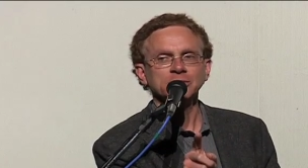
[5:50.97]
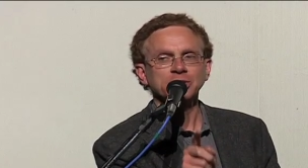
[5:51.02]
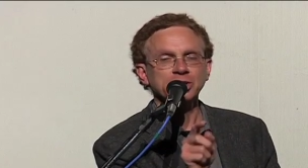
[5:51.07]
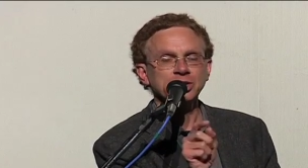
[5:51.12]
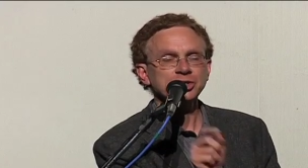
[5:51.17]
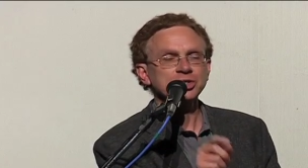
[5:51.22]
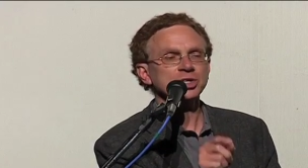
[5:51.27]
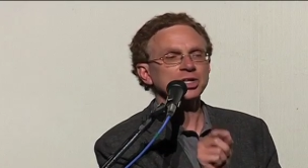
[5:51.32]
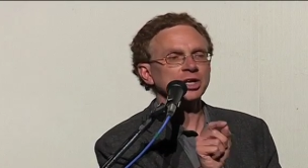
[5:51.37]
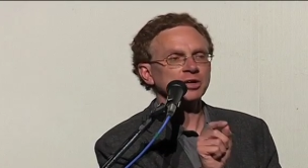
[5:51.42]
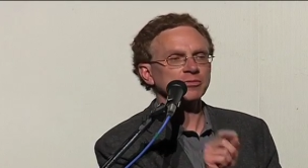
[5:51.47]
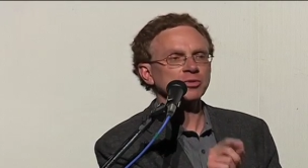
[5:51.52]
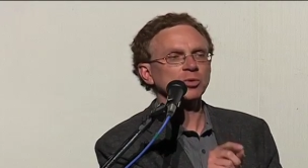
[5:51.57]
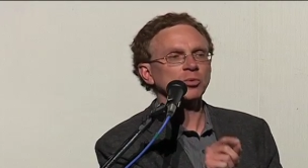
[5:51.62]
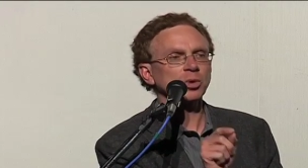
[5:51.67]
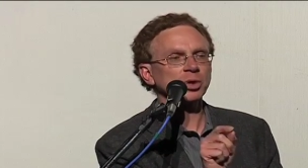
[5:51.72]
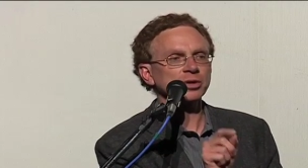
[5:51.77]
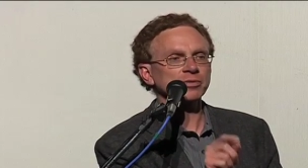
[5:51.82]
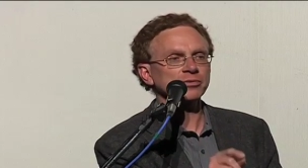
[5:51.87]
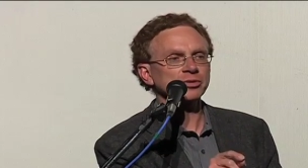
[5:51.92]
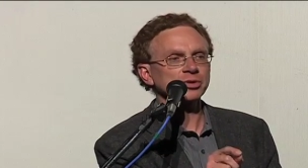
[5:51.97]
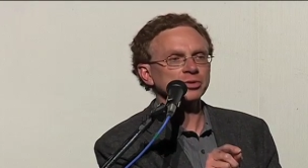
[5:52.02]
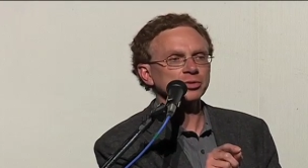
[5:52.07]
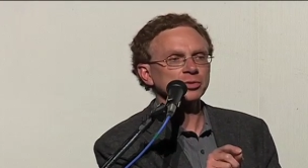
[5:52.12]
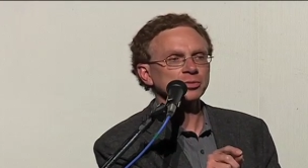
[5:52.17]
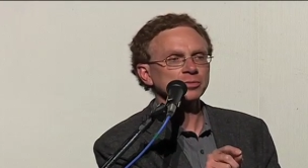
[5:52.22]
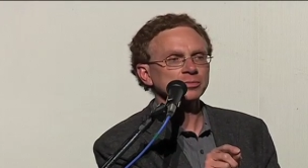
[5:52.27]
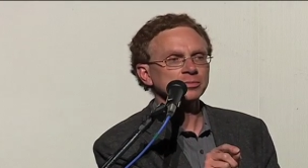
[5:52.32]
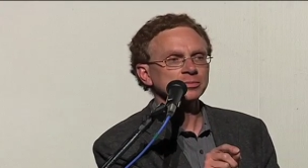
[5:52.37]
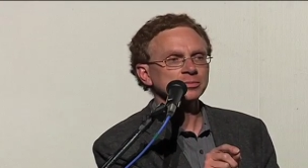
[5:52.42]
each and every one of
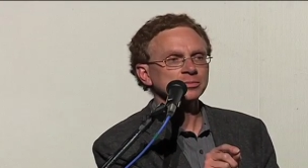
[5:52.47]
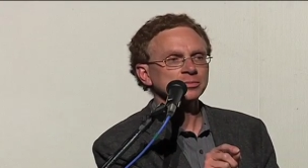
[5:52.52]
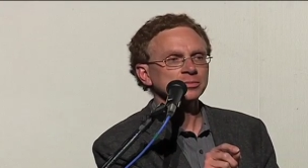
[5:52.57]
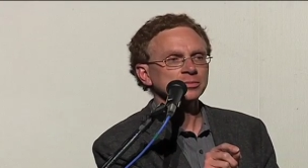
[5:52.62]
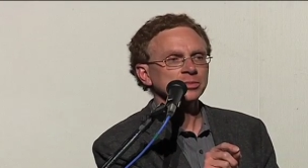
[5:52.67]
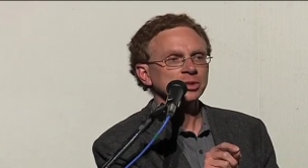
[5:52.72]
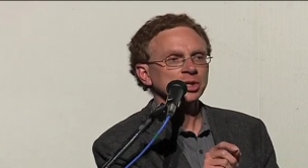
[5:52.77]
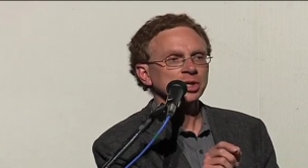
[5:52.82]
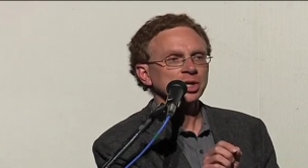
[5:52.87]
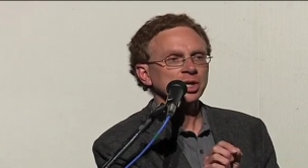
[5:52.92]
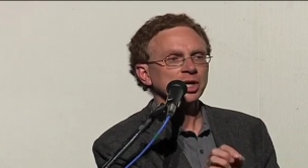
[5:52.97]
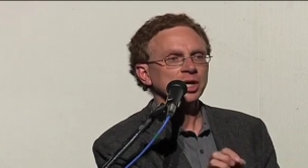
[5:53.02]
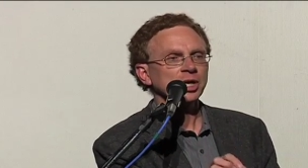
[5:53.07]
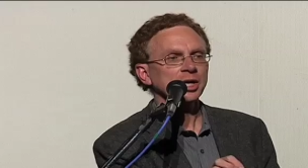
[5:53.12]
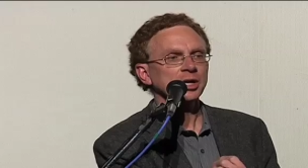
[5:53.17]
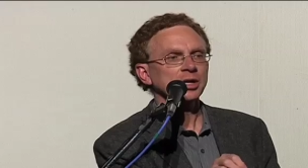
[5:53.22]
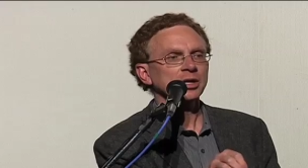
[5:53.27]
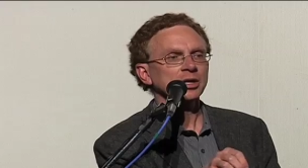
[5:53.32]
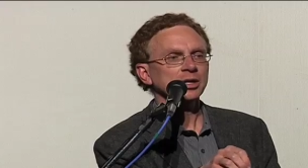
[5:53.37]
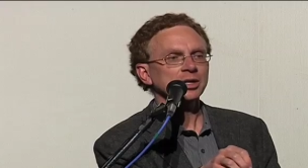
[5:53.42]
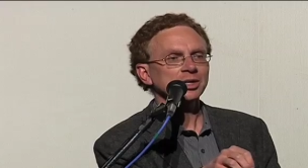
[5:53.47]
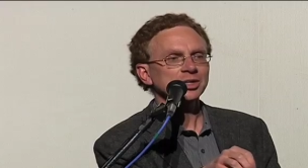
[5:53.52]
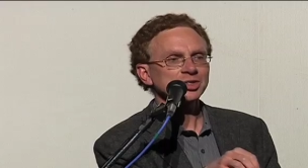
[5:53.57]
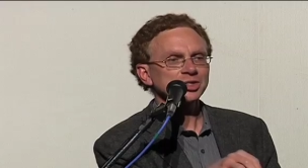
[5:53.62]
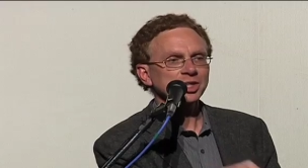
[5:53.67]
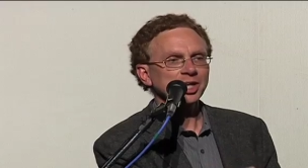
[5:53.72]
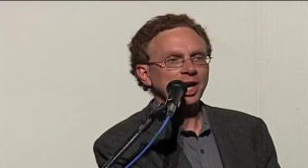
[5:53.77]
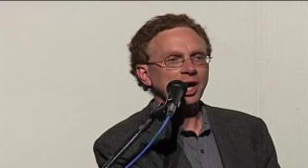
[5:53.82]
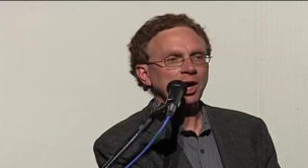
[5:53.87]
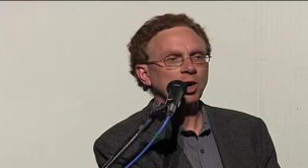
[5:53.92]
you
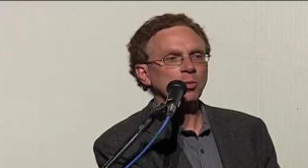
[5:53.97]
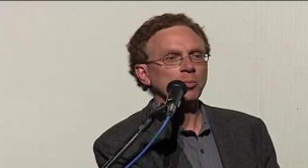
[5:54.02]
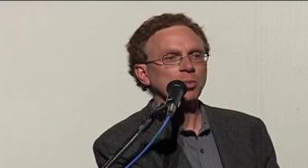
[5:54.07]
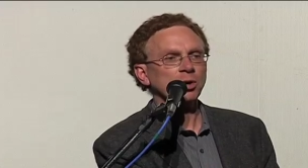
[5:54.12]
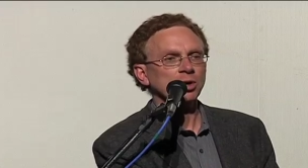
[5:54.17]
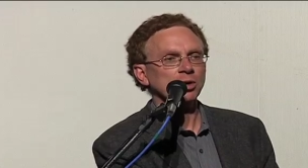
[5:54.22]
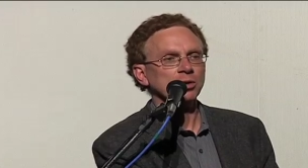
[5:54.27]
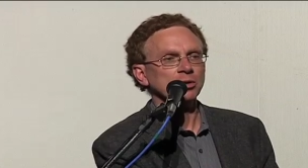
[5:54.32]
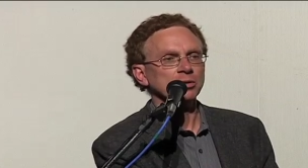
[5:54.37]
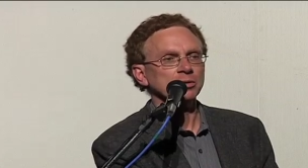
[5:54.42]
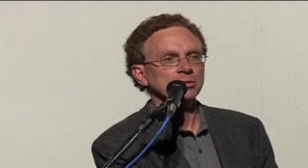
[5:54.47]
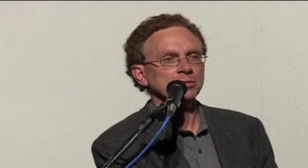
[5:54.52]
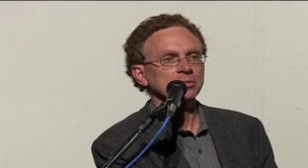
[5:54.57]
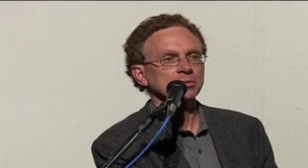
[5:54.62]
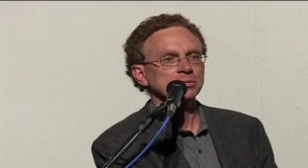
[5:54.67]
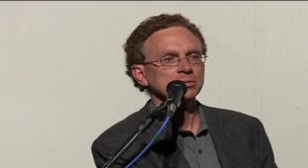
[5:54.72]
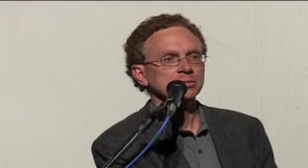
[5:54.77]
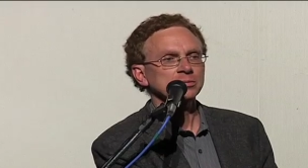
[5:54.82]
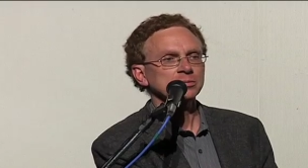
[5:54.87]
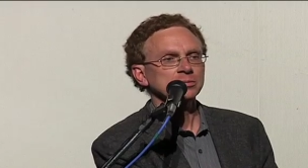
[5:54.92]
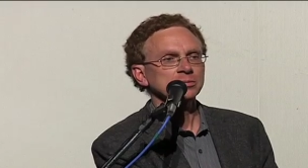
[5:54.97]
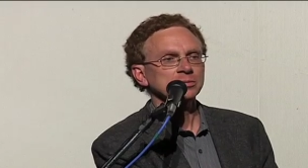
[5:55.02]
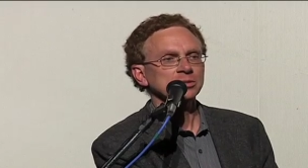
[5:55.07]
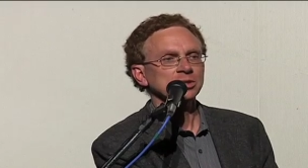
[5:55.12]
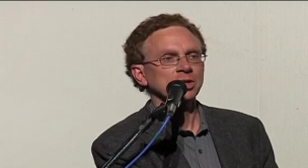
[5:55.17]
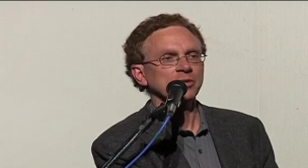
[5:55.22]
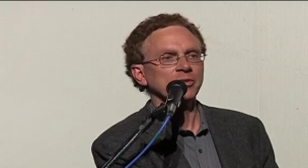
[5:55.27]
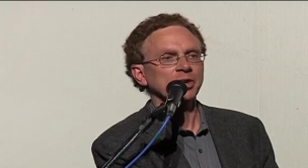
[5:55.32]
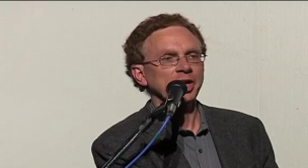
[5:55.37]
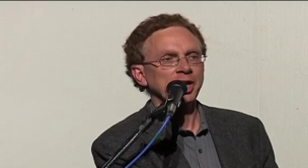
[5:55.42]
is now part
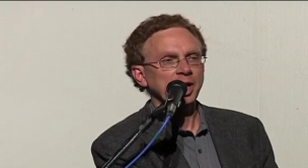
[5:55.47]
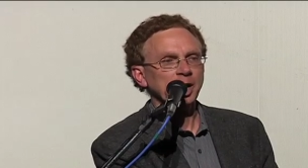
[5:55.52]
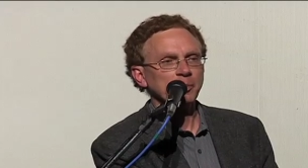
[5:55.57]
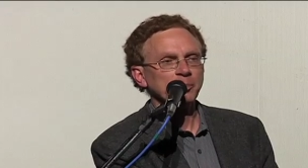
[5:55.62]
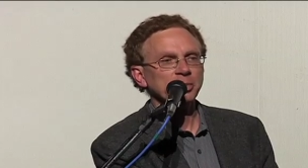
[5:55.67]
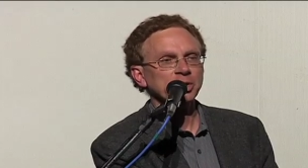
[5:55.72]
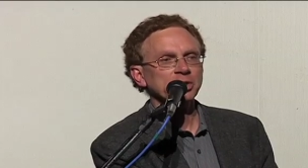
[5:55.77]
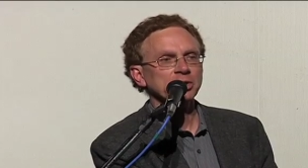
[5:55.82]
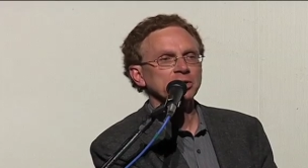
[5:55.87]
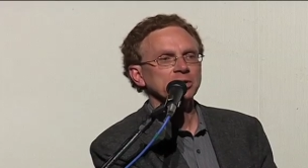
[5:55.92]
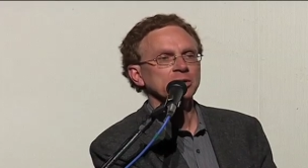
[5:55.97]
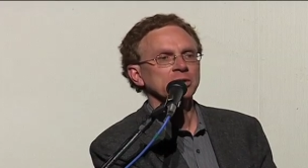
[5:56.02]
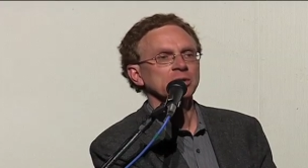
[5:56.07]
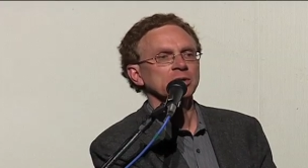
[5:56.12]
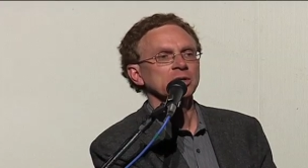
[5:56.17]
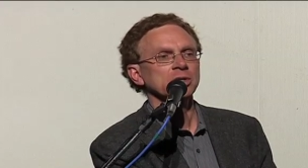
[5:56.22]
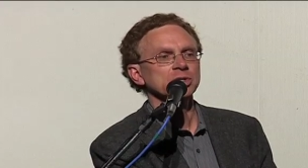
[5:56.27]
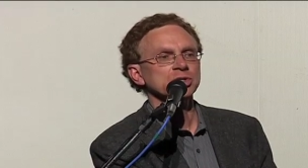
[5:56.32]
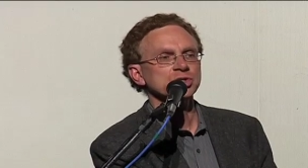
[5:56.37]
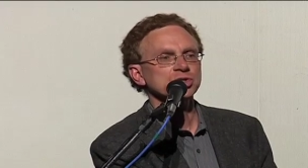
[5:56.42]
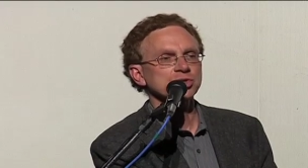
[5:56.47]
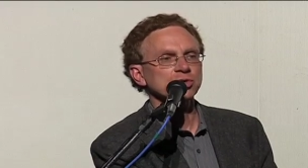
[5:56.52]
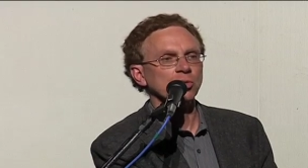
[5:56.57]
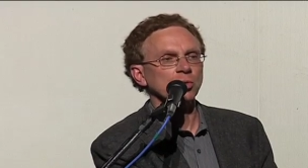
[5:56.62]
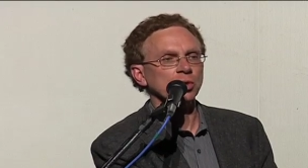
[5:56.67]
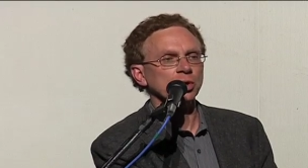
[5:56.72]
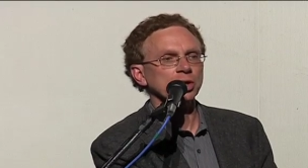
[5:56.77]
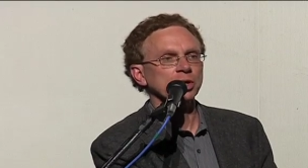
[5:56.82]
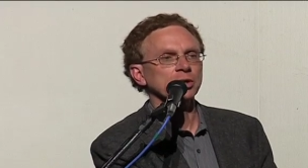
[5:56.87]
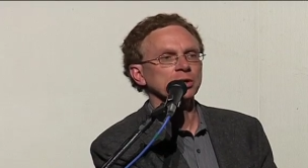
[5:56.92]
of an epic,
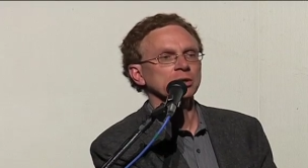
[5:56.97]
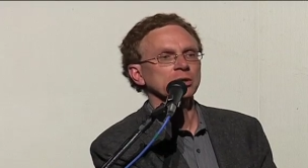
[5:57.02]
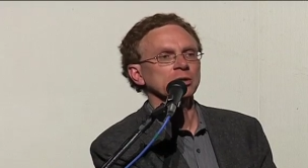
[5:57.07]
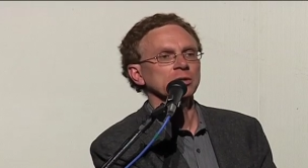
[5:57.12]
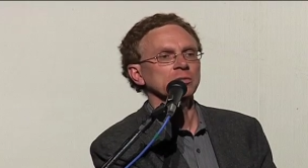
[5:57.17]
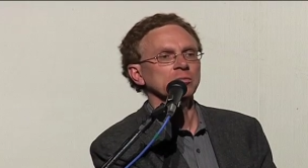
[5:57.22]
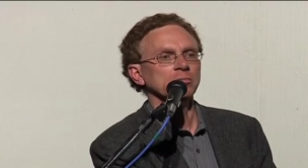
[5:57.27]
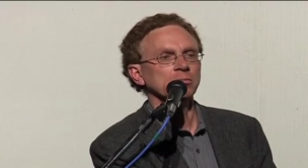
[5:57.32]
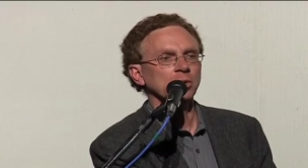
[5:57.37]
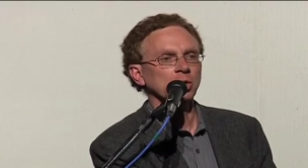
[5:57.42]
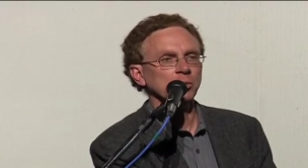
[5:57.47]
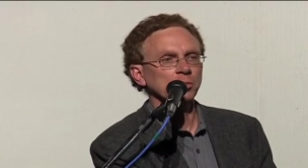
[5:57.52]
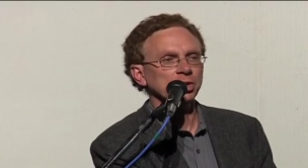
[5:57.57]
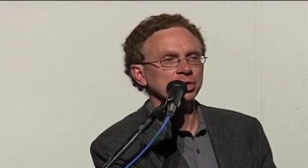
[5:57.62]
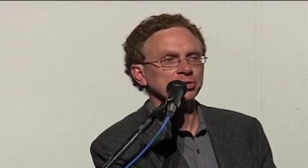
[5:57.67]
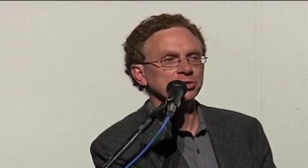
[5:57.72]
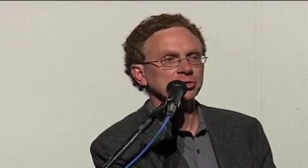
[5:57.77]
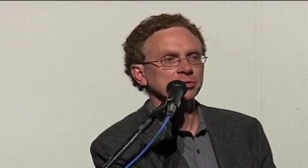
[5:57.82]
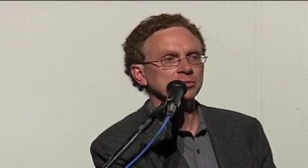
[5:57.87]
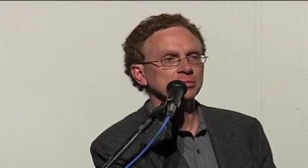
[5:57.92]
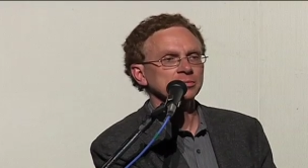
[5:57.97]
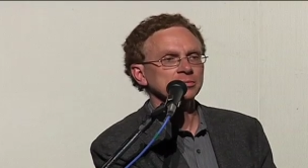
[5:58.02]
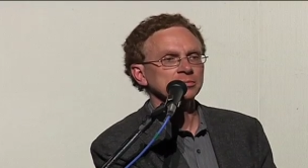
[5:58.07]
historic moment.